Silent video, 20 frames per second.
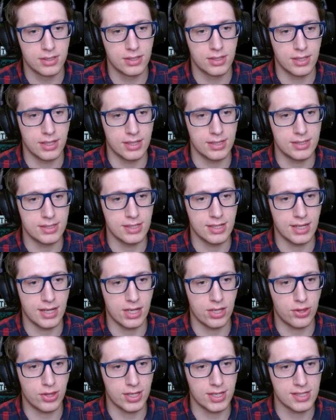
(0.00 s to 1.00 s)
And uh,
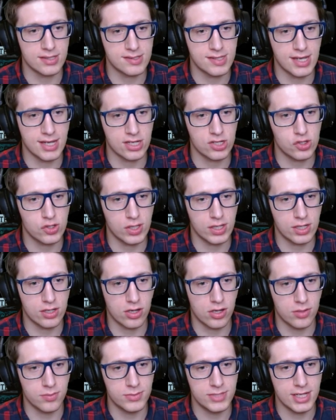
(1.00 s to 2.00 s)
I think it's actually
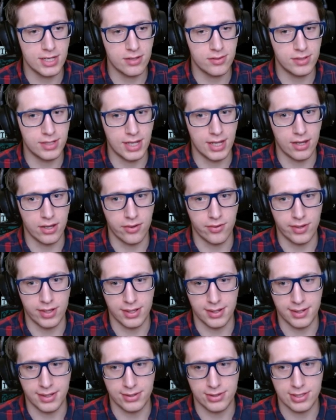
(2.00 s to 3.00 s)
calmed down now.
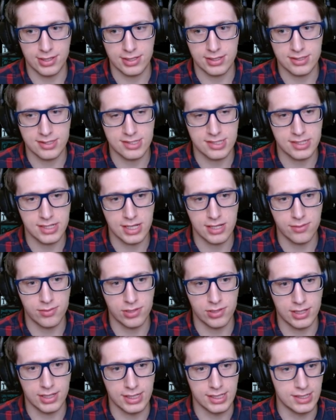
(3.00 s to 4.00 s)
I, I think it's
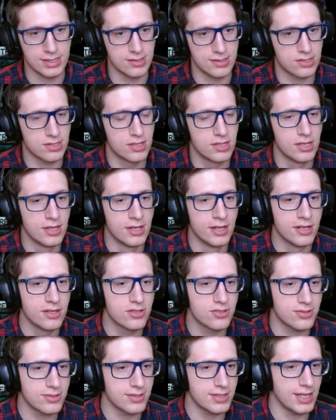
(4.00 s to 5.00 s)
stabilized.
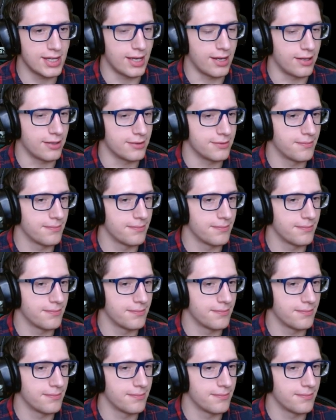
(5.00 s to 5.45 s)
So yeah.